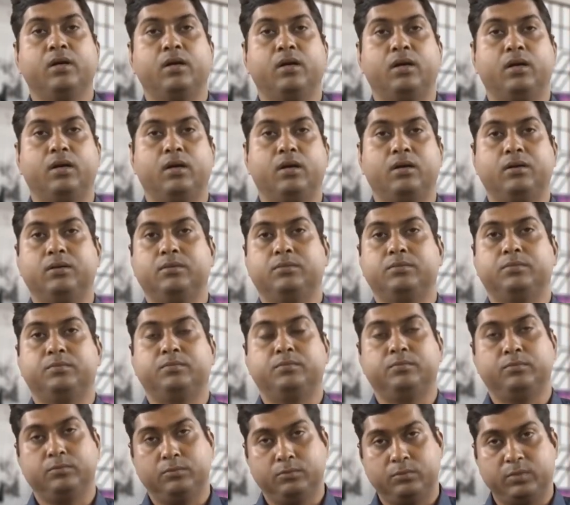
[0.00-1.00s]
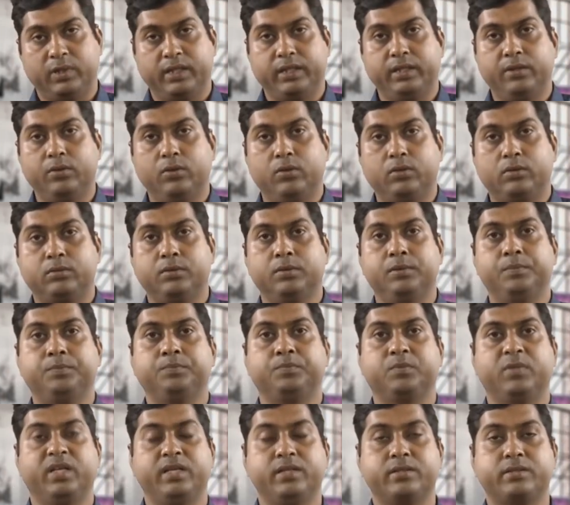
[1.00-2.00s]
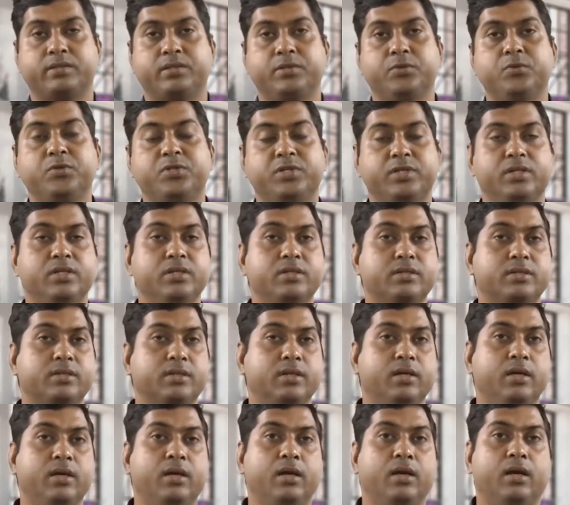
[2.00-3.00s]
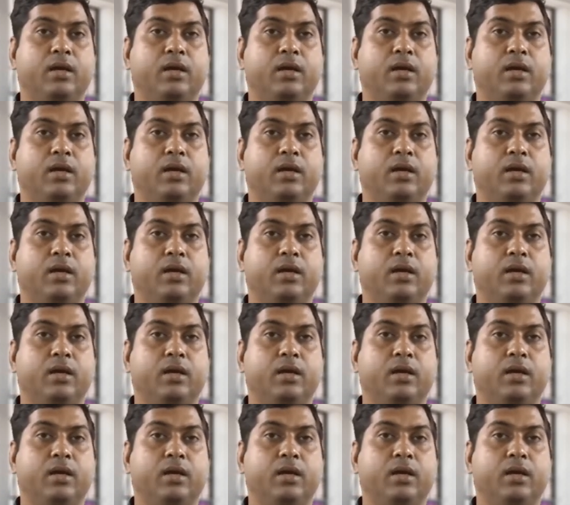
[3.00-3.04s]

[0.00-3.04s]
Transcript: uh, by your institutions